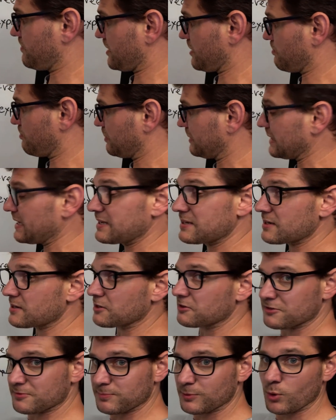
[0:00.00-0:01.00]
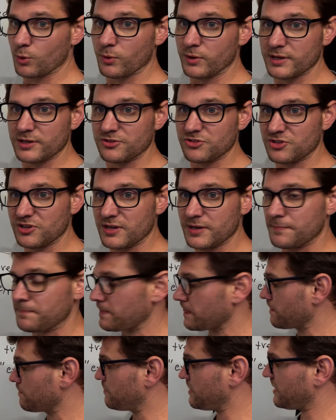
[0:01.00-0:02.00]
completed exploring G.
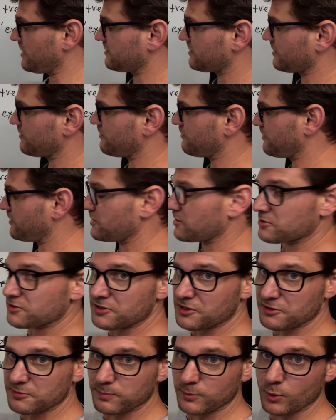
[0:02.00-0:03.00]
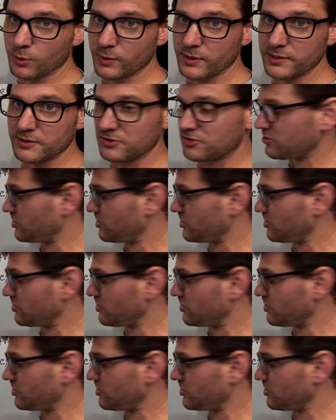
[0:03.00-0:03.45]
Because I've finished exploring